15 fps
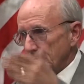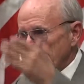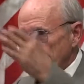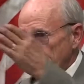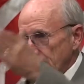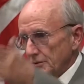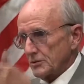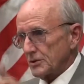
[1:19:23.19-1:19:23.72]
there's
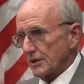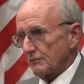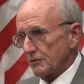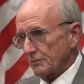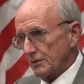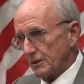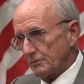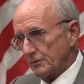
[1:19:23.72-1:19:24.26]
been
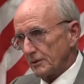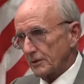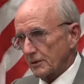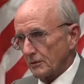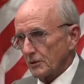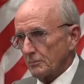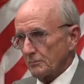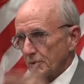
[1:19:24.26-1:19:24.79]
several people that
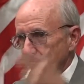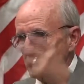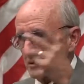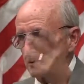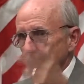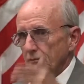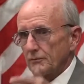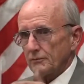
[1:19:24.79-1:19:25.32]
go to
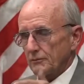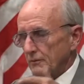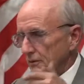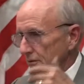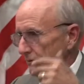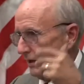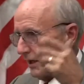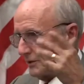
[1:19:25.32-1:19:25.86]
prison
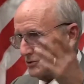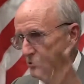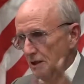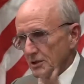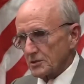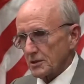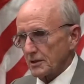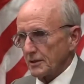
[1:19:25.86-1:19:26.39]

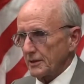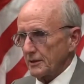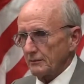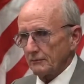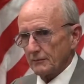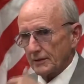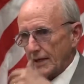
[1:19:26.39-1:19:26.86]
unjustly,